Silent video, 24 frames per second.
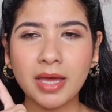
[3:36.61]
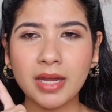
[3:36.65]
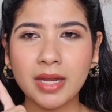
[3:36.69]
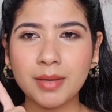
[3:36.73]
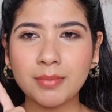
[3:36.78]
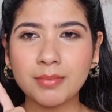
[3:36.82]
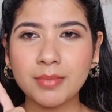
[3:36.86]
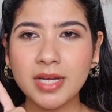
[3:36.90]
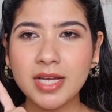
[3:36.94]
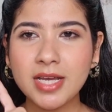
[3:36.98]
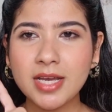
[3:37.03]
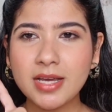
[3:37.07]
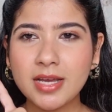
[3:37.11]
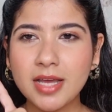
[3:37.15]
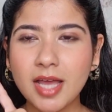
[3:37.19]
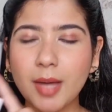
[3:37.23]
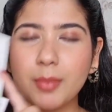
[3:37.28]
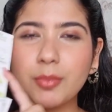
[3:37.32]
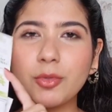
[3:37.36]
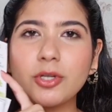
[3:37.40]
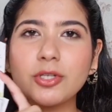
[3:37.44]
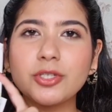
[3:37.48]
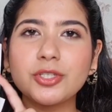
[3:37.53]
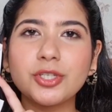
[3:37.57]
and
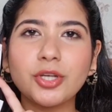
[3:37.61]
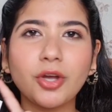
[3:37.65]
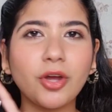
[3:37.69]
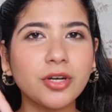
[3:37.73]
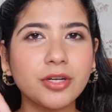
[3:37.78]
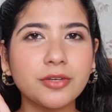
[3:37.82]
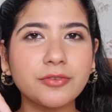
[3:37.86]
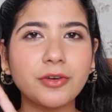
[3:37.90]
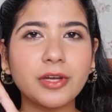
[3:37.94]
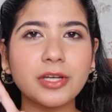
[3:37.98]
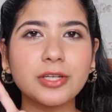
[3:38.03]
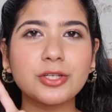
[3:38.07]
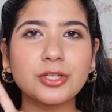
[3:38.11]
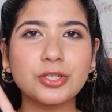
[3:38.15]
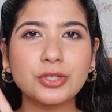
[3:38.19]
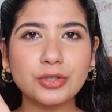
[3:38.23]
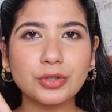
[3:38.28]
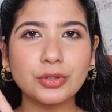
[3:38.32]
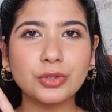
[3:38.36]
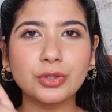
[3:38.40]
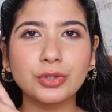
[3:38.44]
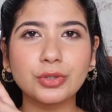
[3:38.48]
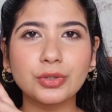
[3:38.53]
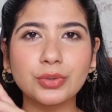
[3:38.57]
I'm not sure if I
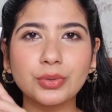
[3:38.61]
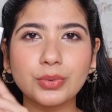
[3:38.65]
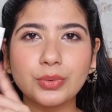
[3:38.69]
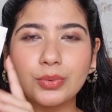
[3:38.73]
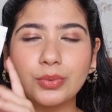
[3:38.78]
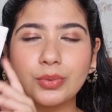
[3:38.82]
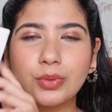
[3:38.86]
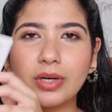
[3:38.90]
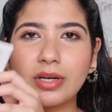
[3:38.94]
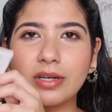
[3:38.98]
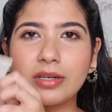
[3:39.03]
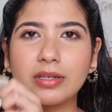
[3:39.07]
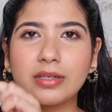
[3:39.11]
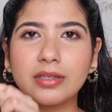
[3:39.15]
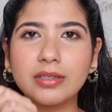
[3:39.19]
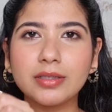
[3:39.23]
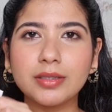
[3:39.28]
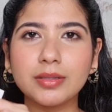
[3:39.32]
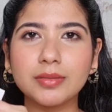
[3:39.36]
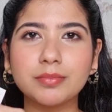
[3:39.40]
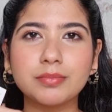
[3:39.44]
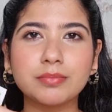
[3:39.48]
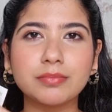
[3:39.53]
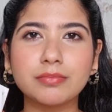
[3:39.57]
should do
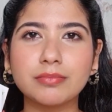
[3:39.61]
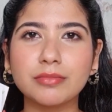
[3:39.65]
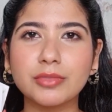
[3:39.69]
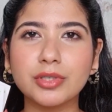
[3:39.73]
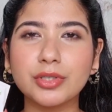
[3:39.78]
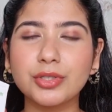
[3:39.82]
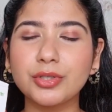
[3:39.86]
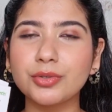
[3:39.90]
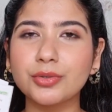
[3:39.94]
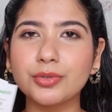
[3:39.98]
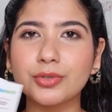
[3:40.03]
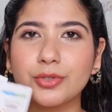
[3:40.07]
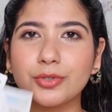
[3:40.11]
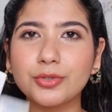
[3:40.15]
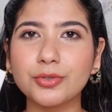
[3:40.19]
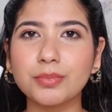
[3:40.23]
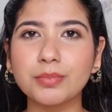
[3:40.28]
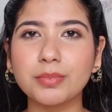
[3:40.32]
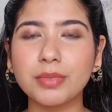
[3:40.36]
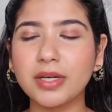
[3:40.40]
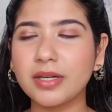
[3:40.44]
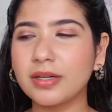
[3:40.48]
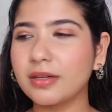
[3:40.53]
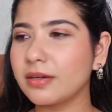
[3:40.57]
a
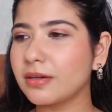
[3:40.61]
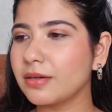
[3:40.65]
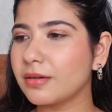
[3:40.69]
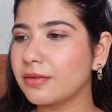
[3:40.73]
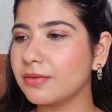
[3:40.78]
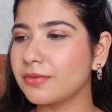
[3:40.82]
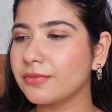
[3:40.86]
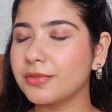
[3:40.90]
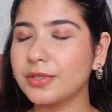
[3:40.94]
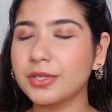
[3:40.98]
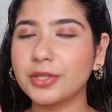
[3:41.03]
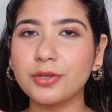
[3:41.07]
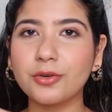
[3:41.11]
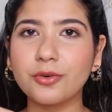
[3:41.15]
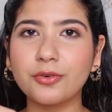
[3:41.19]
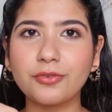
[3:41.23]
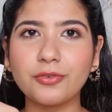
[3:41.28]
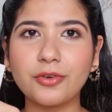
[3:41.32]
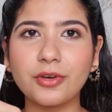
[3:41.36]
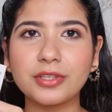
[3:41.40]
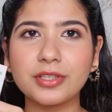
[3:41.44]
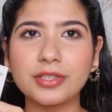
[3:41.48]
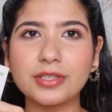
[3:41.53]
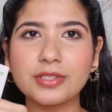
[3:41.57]
YouTube video
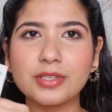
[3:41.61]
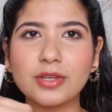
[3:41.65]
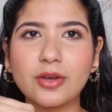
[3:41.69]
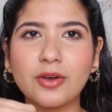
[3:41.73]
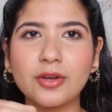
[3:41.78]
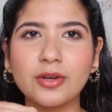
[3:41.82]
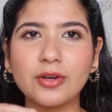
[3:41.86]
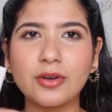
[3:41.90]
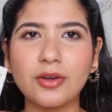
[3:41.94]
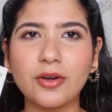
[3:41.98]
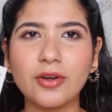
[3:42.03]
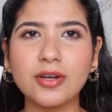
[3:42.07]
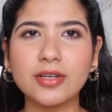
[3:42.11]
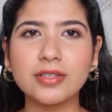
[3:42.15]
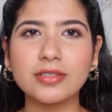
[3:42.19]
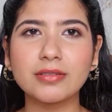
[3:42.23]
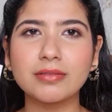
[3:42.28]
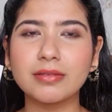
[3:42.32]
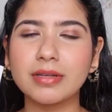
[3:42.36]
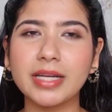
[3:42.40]
for this or not.